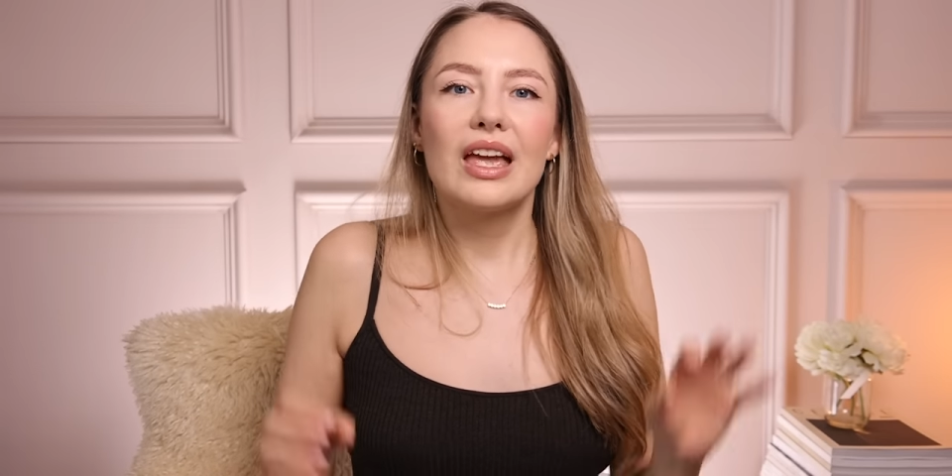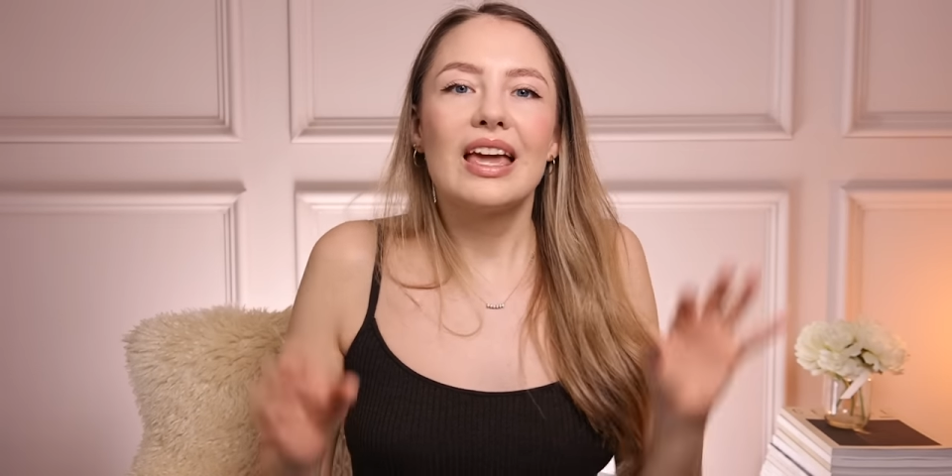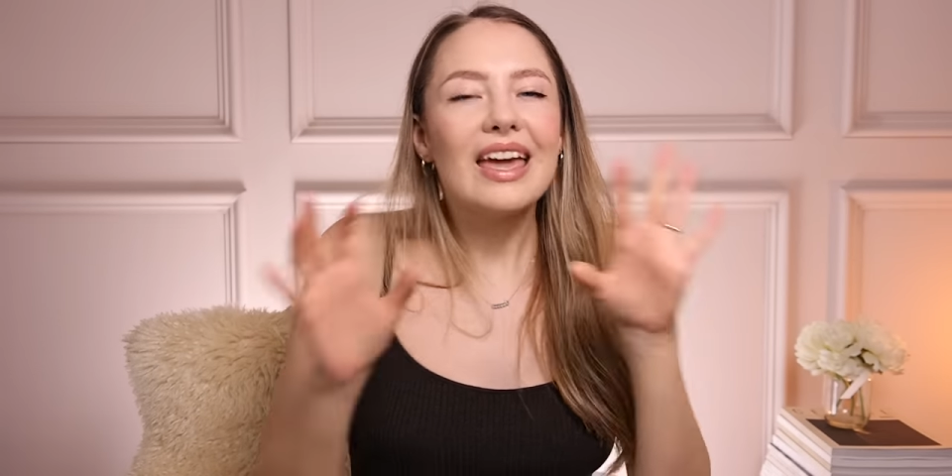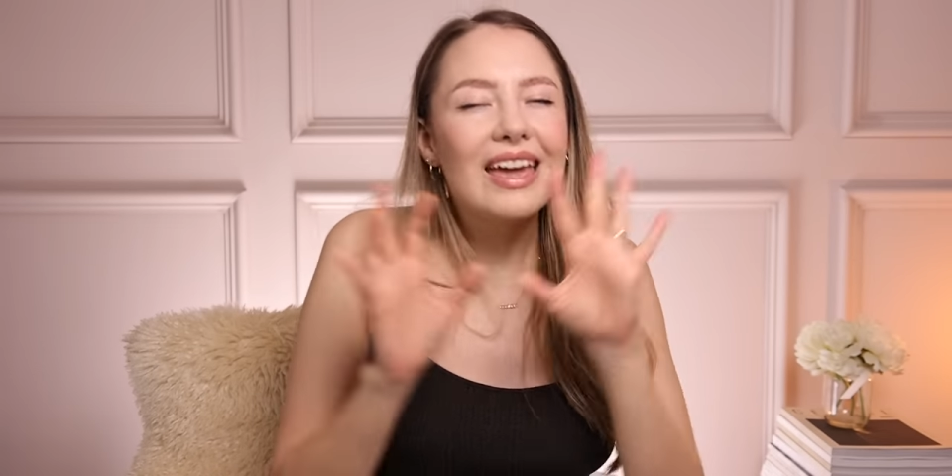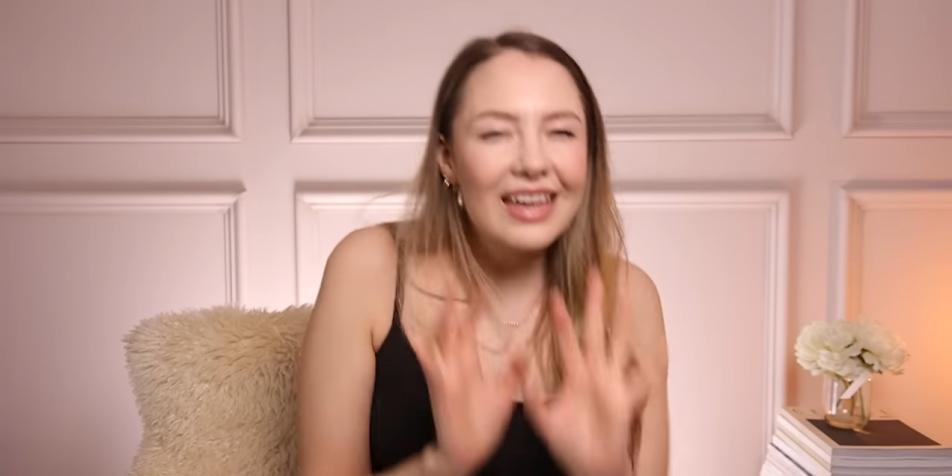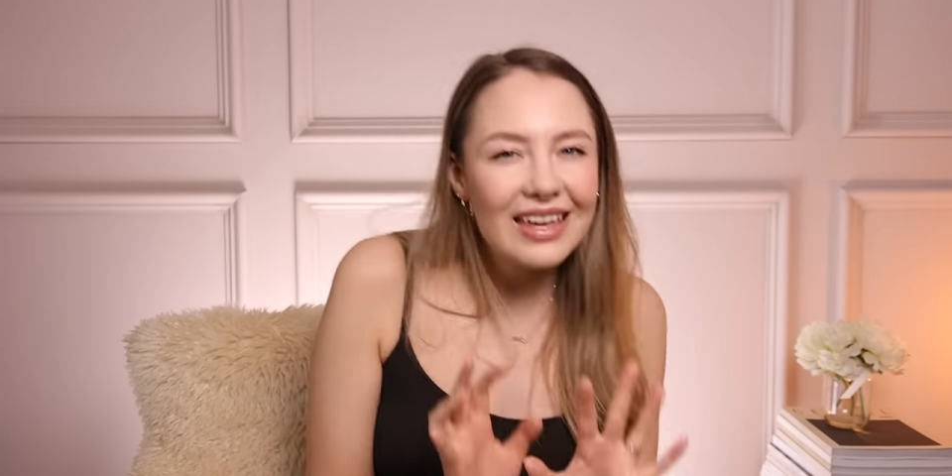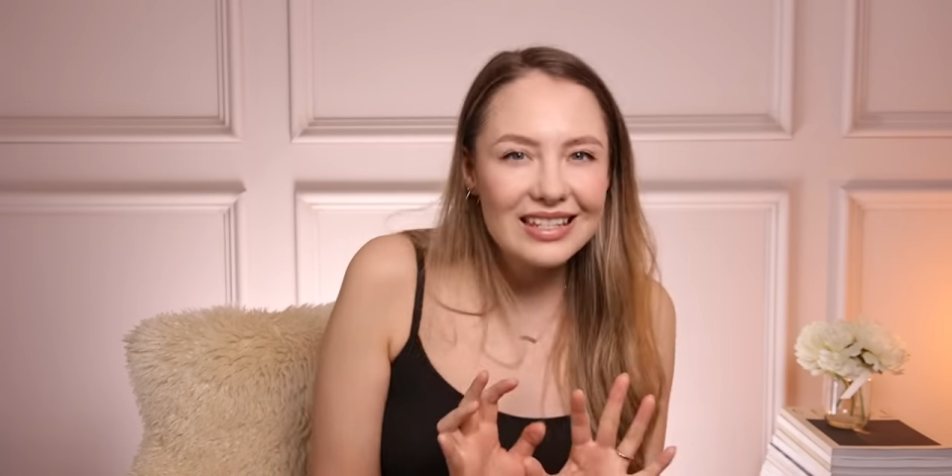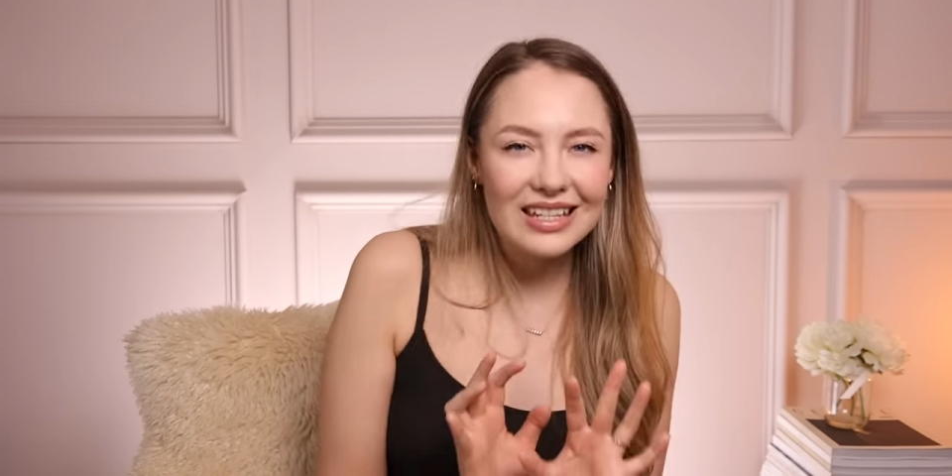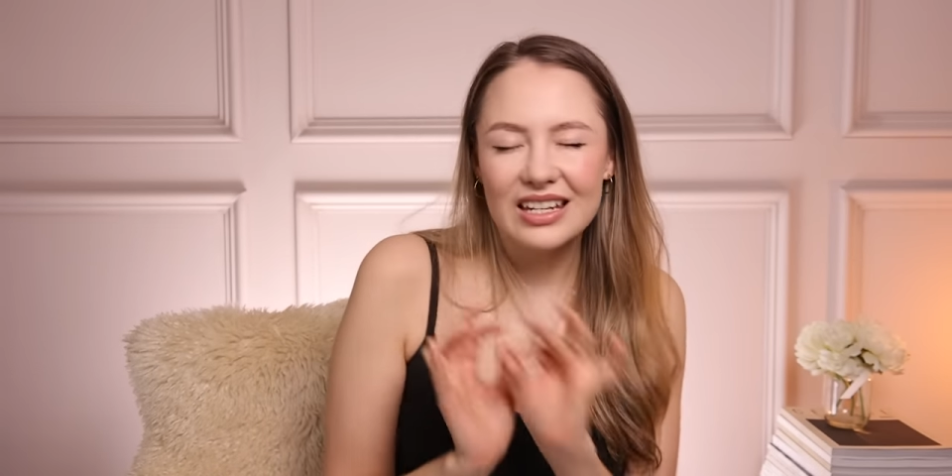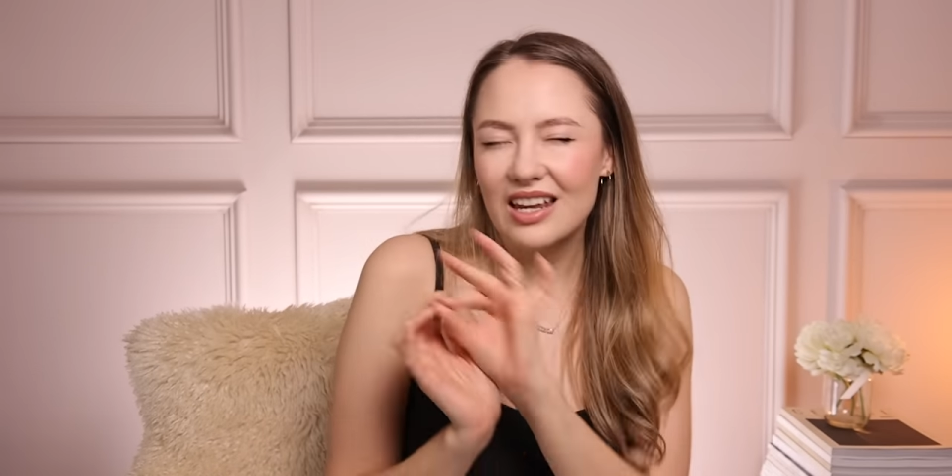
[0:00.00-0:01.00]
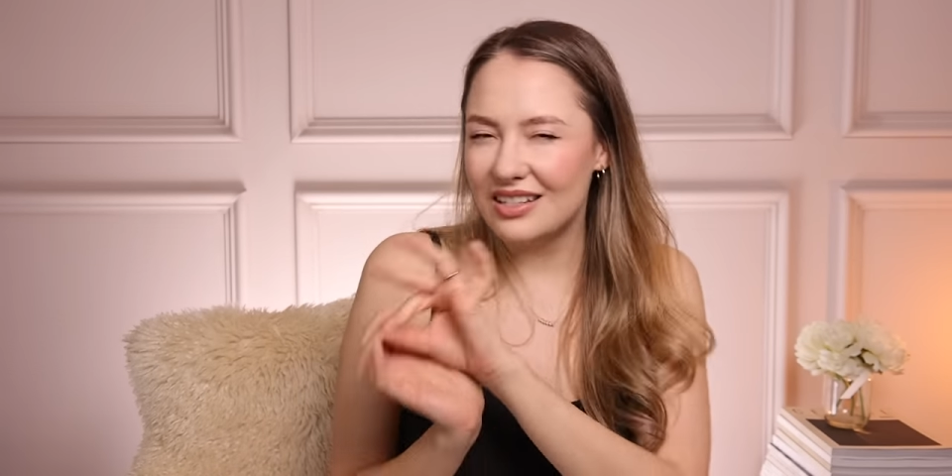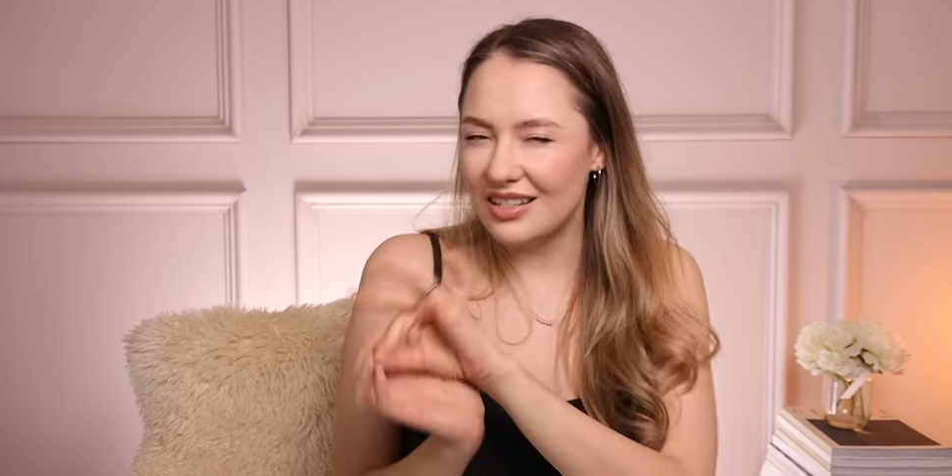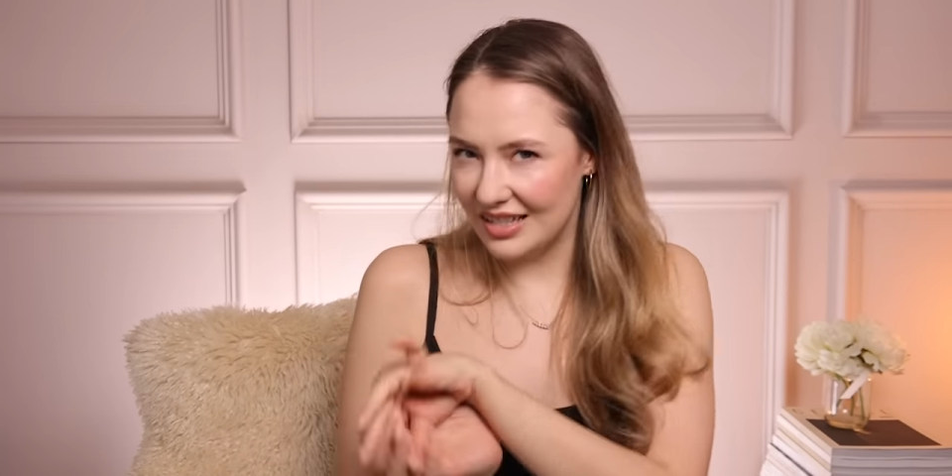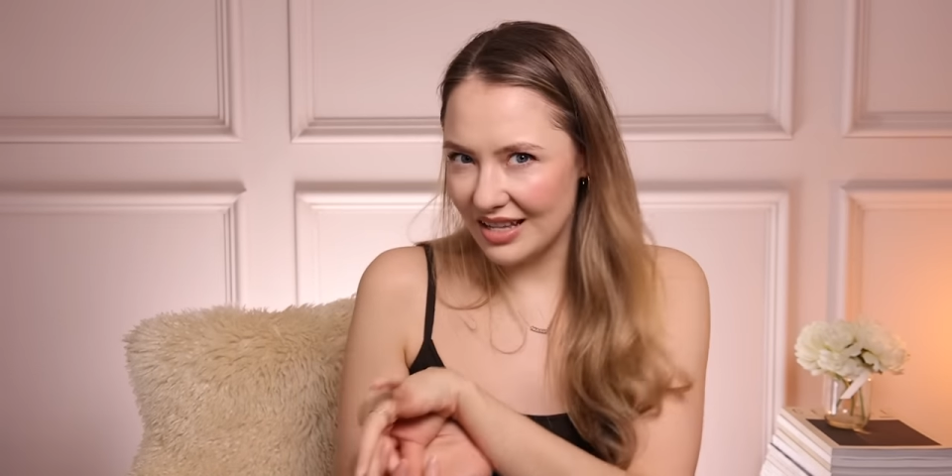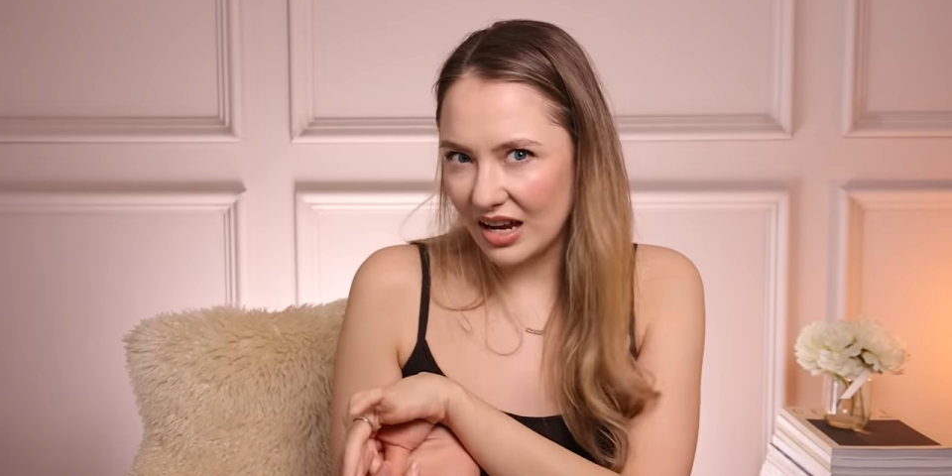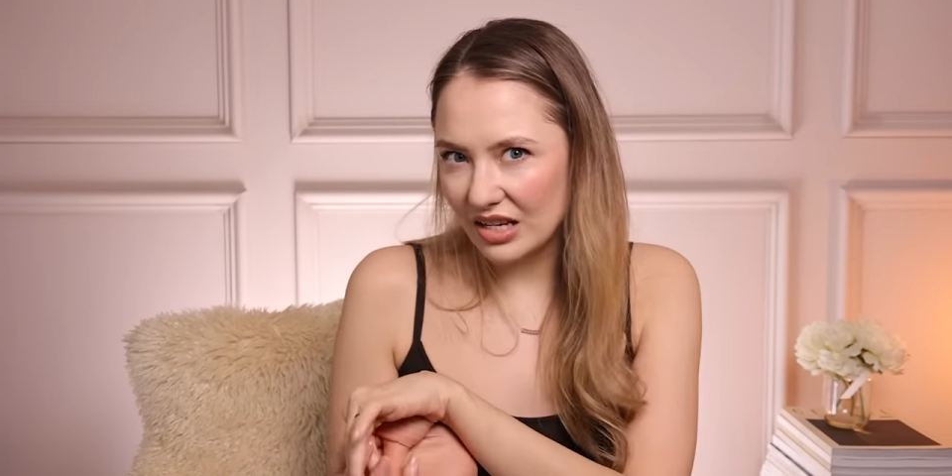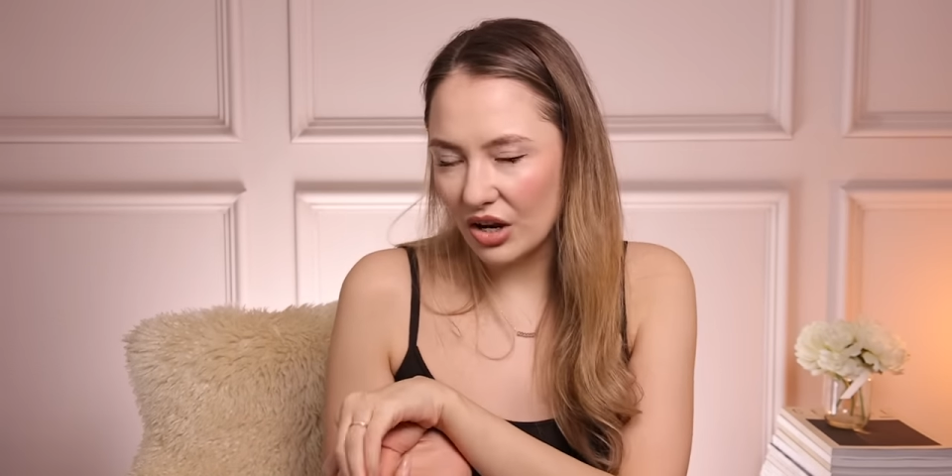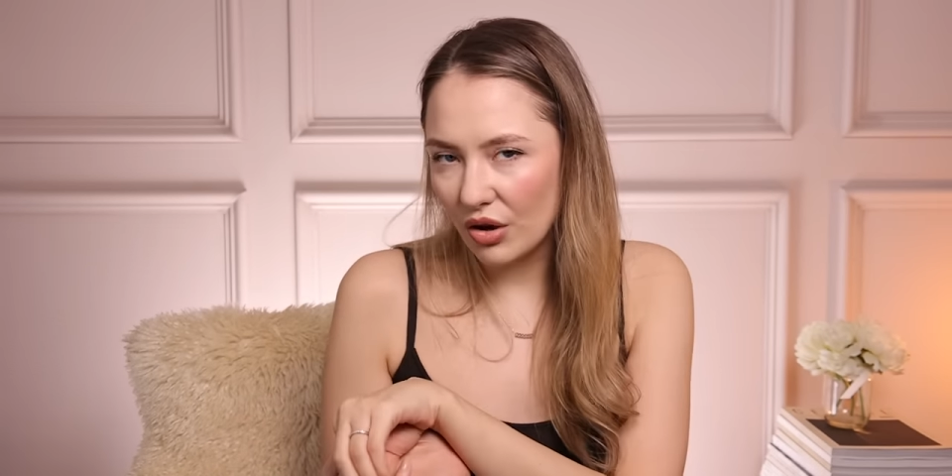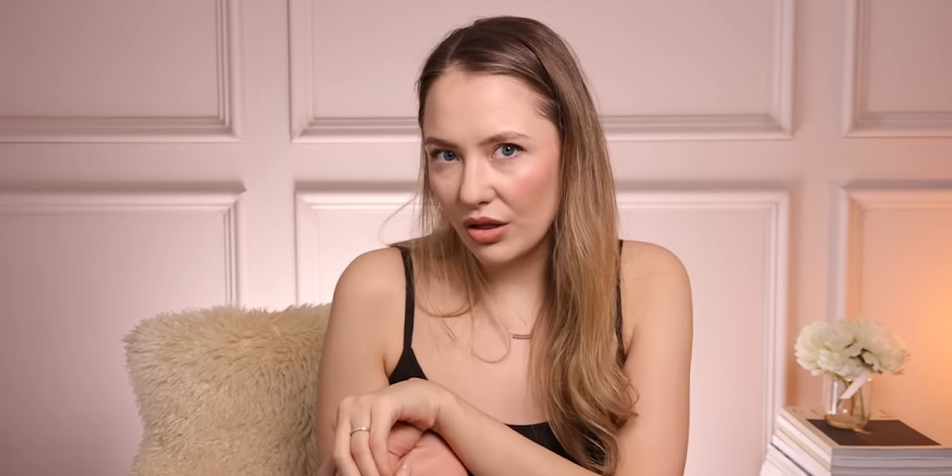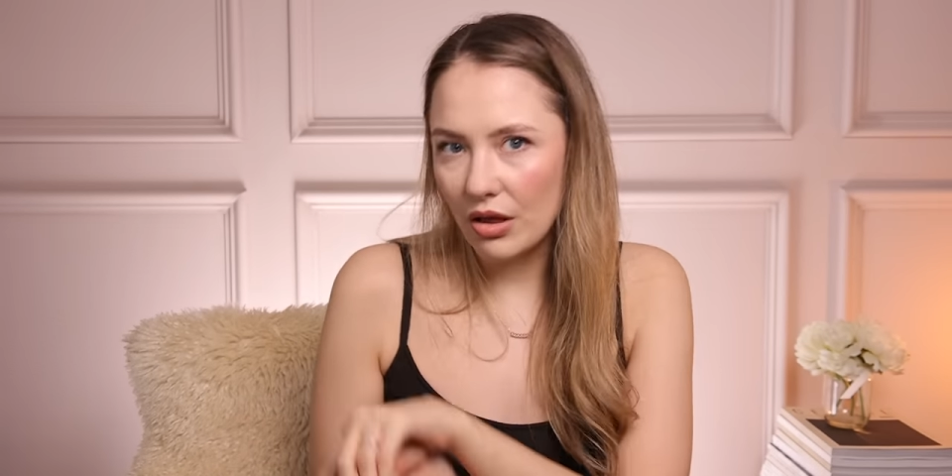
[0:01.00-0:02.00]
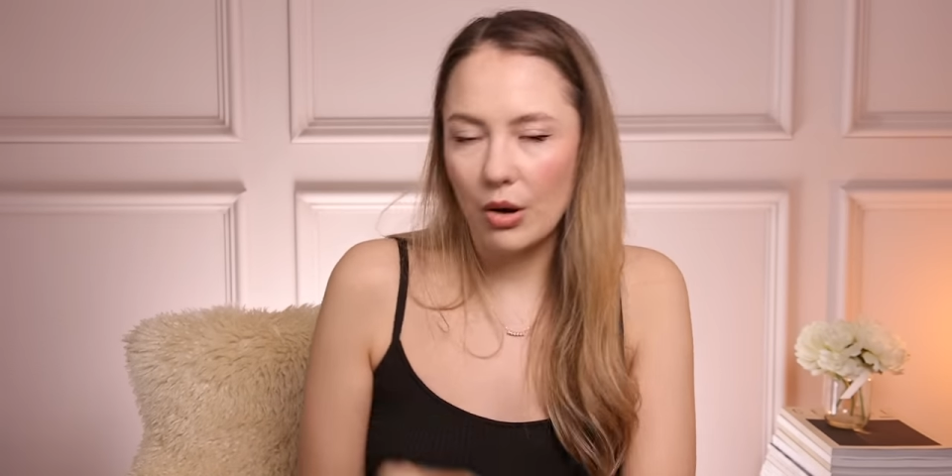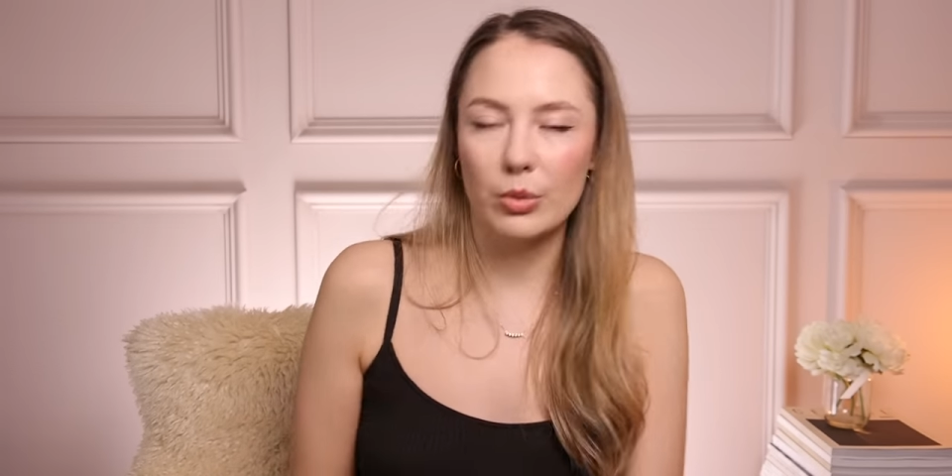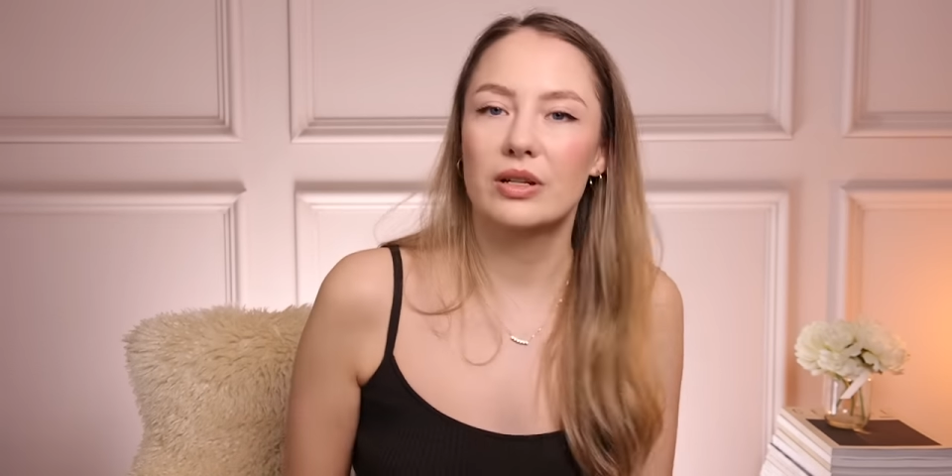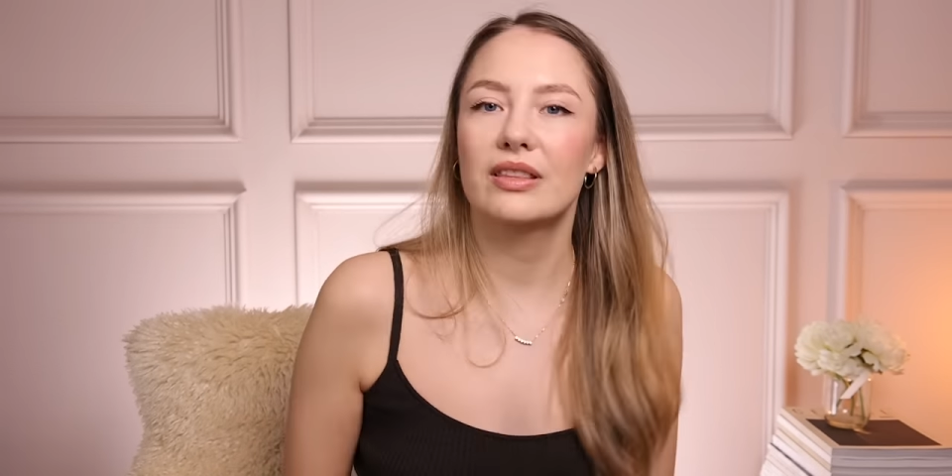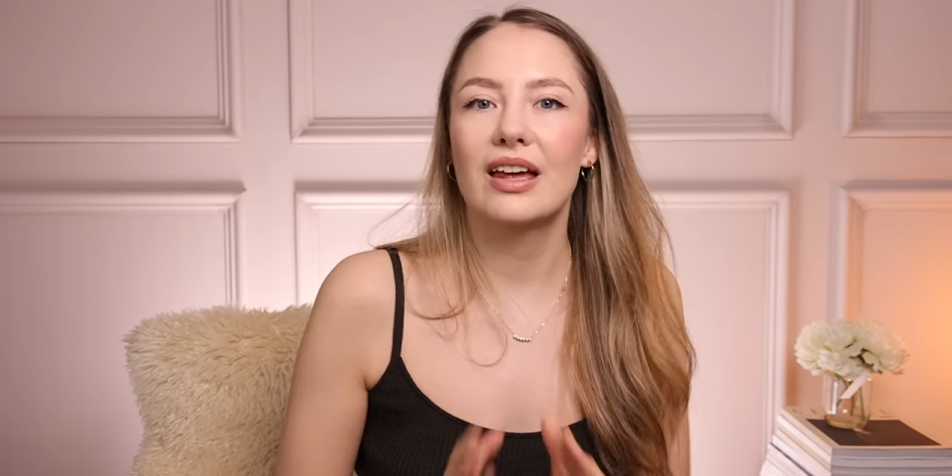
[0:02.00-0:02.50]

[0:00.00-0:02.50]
hidden designer cologne